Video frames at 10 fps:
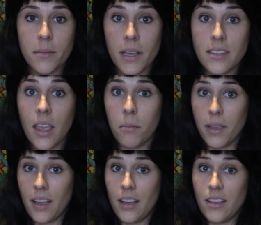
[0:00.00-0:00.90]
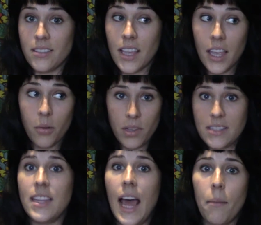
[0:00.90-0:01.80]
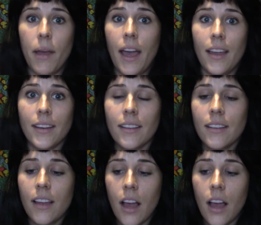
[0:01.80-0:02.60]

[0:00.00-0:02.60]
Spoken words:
my skin because it was that bad.